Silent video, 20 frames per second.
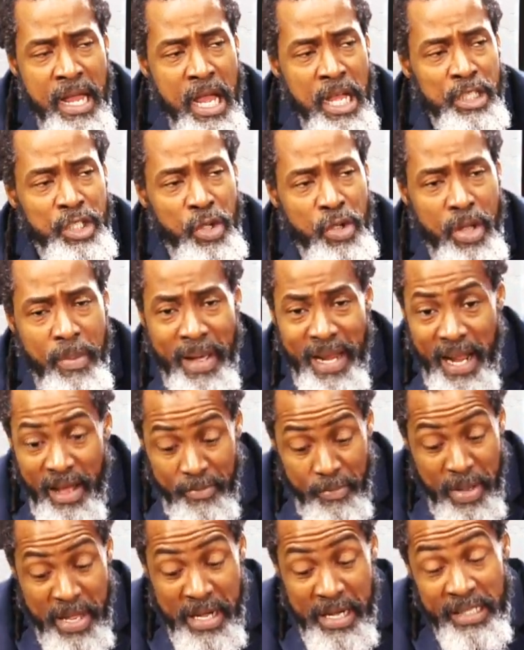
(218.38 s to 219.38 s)
So you might
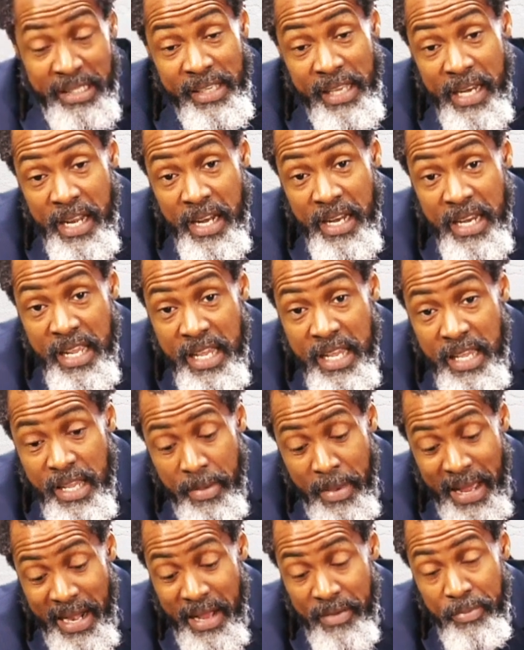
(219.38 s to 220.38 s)
have pains in your knee, you
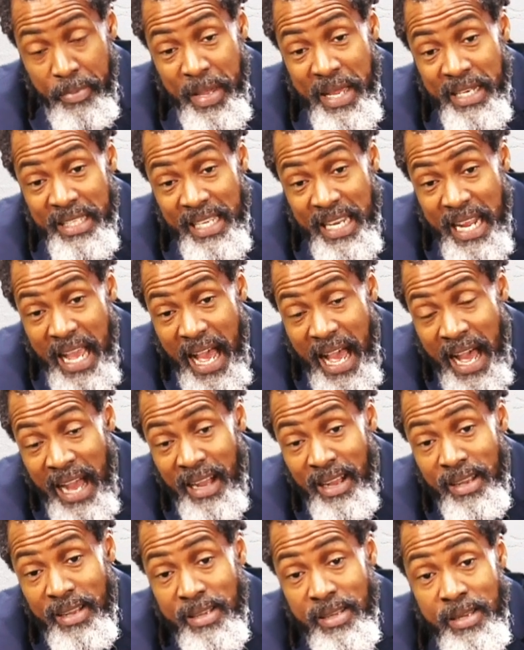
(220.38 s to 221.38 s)
might have pains in your
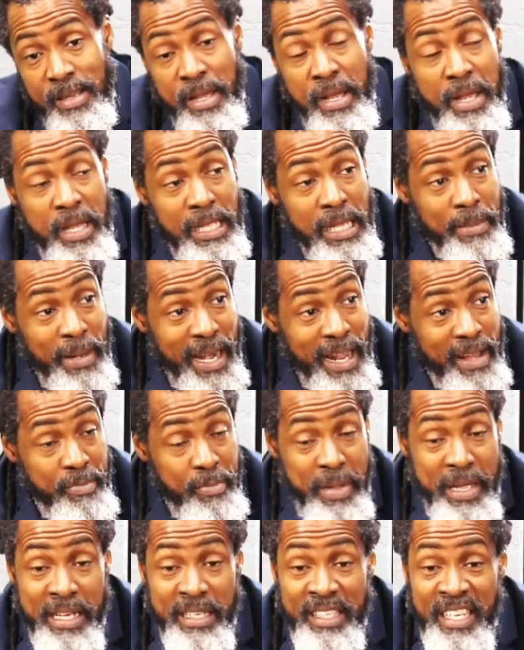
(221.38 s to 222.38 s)
ankle, you might have
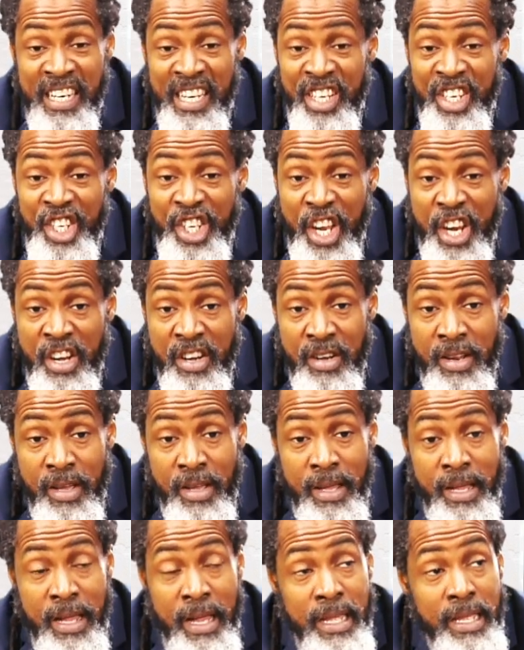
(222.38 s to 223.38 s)
pains in your shin,
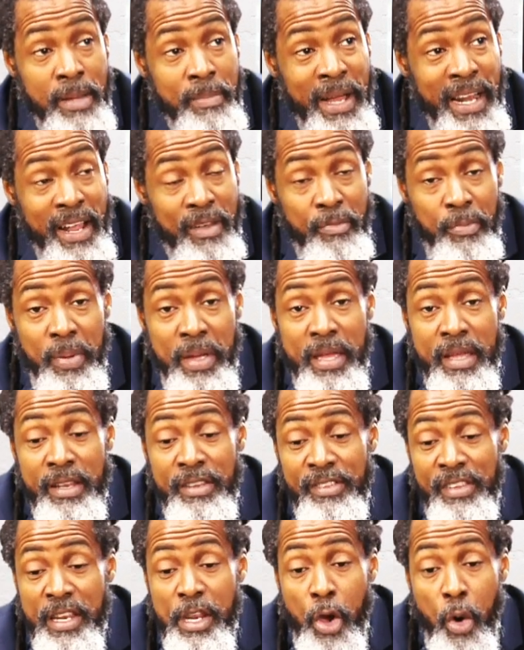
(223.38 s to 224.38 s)
you might have
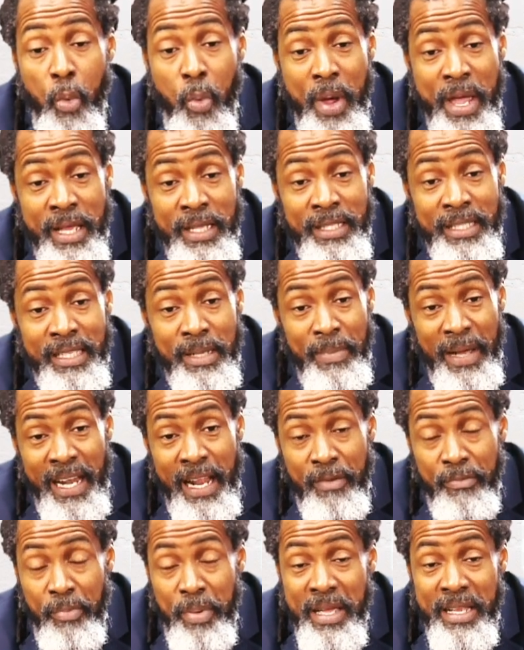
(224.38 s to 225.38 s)
pains in your waist, you might
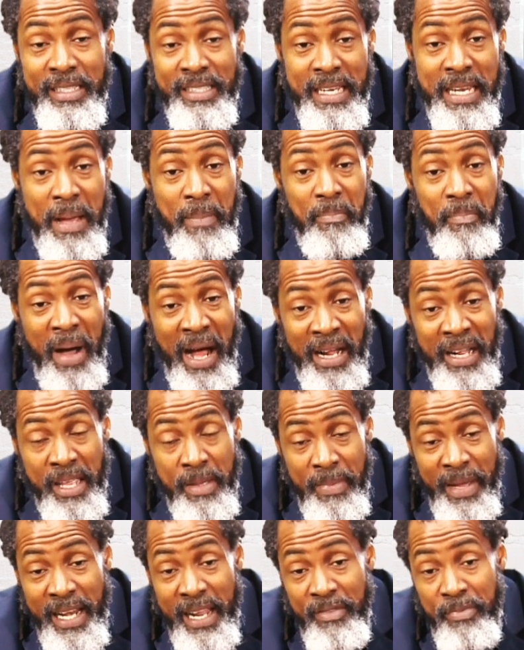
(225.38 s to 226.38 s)
have pains in your back, you
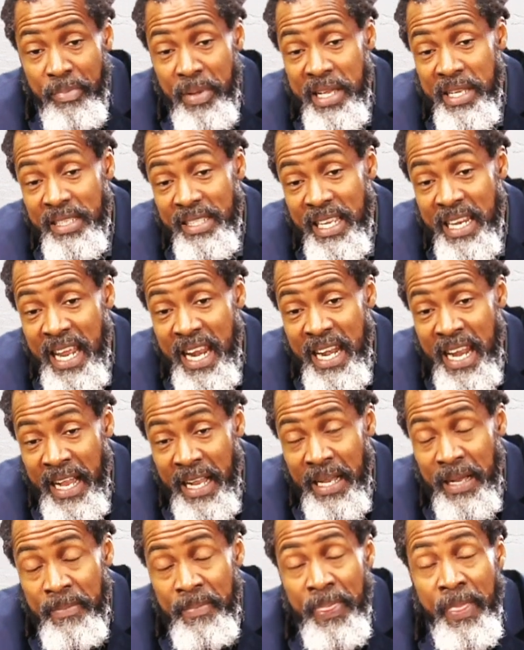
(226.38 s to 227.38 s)
might have pains in your neck.
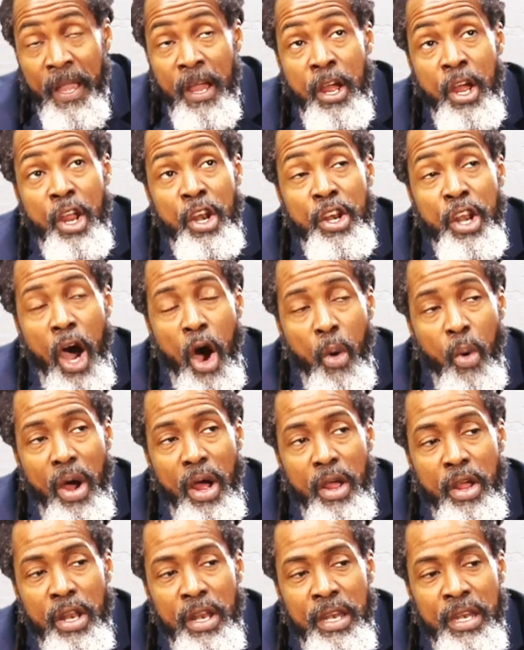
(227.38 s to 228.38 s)

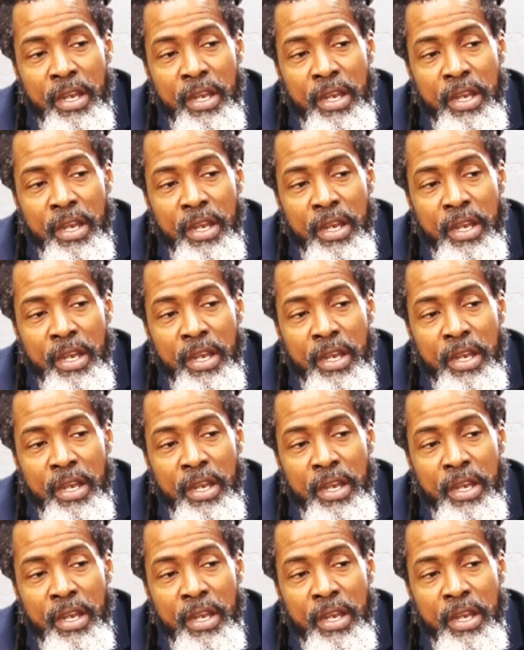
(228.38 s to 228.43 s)
Now,